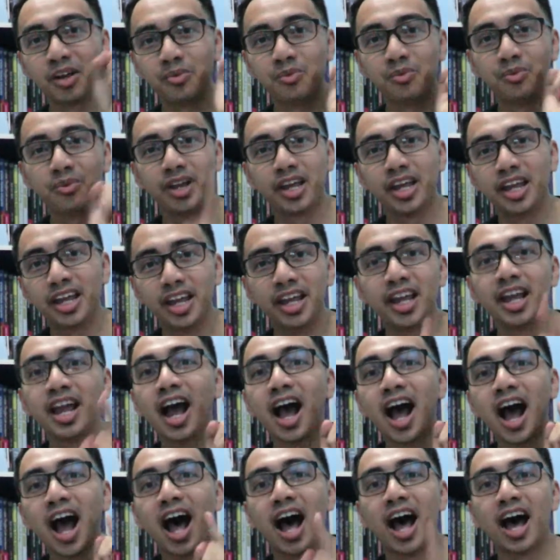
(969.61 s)
We
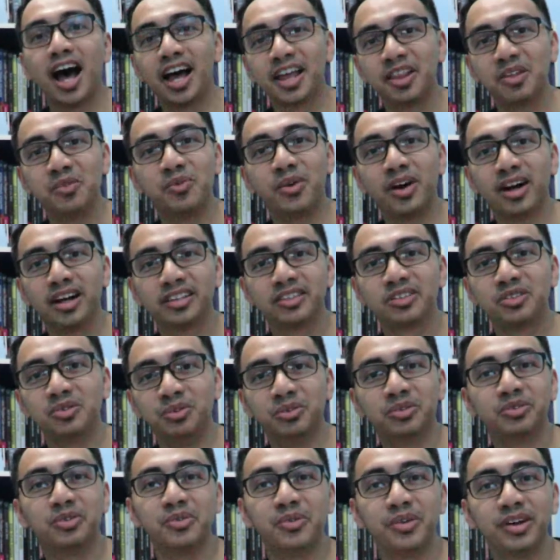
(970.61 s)
are the ones
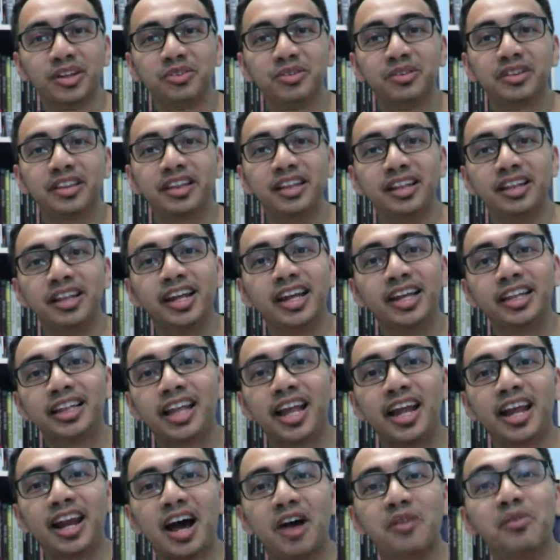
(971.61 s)
who's going to
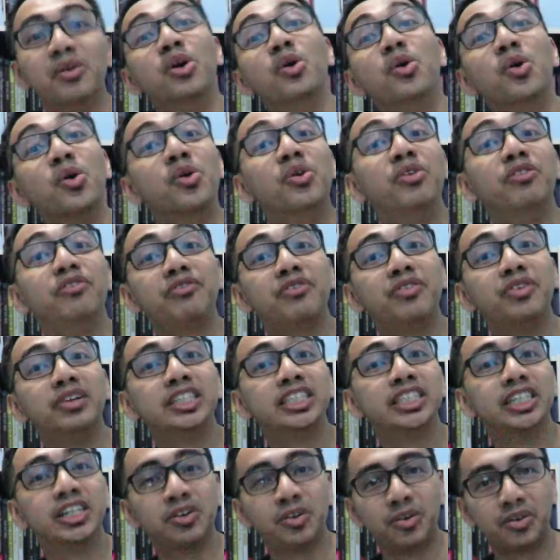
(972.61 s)
dictate our own
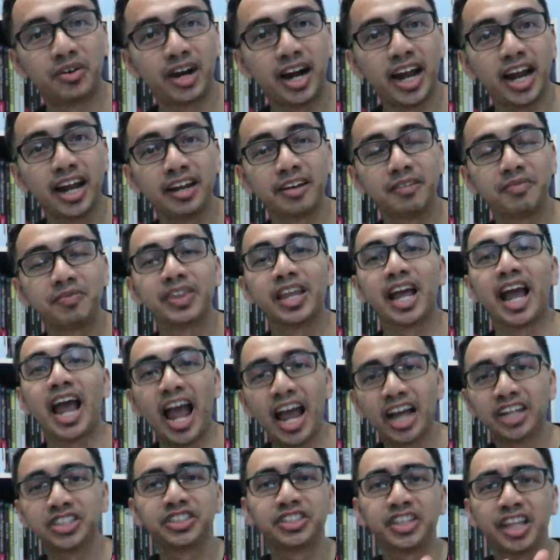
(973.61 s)
future. Alright,
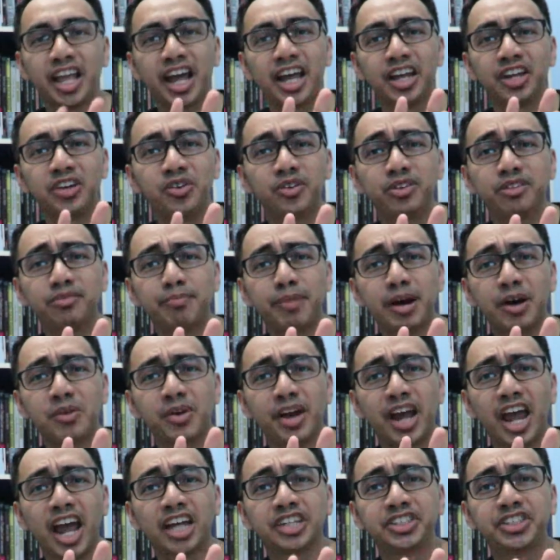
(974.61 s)
hashtag use
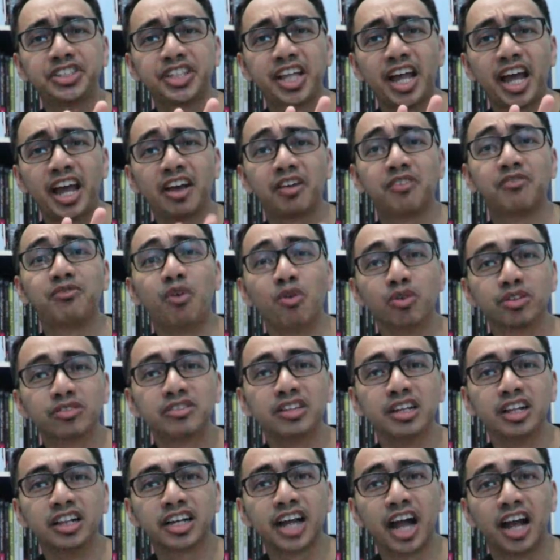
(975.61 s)
power, hashtag
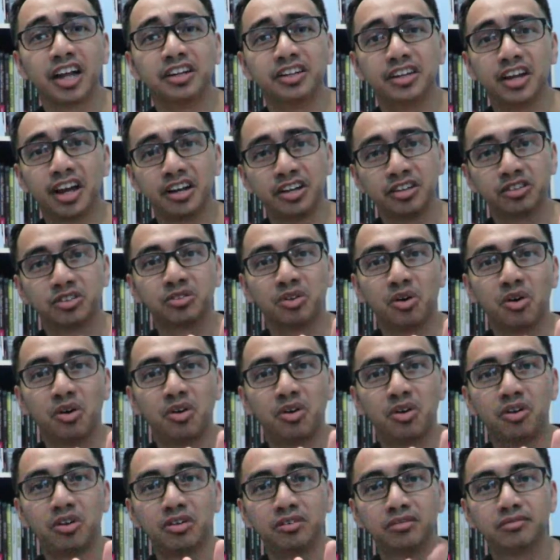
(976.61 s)
fosilkan dinosaur.